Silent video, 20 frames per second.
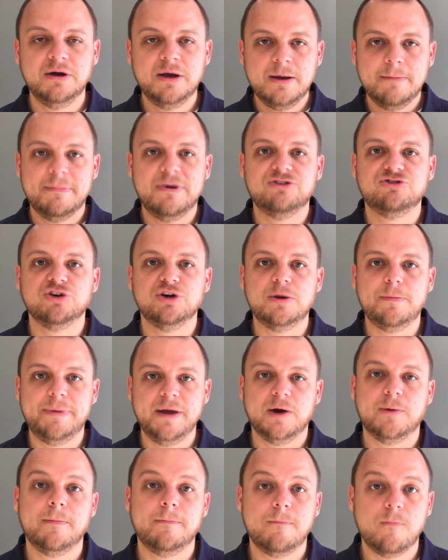Make sure you
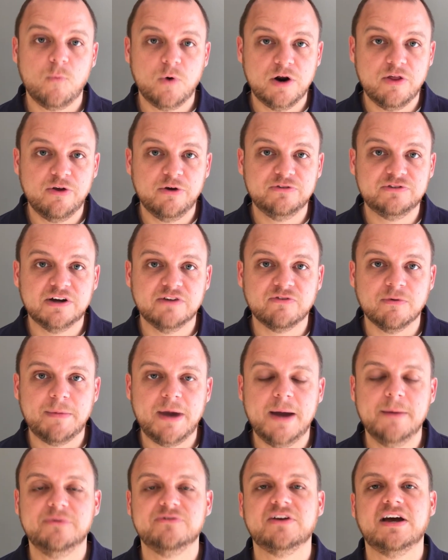pick one of those up from
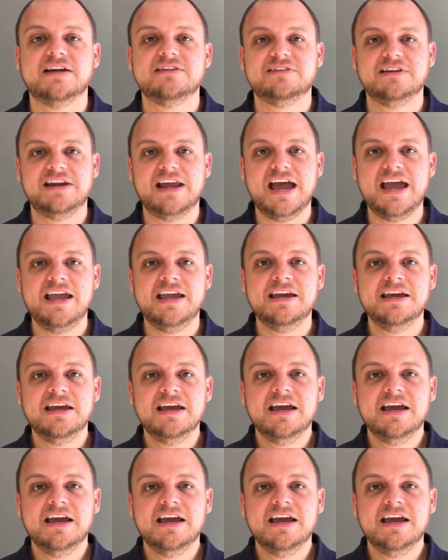Amazon today.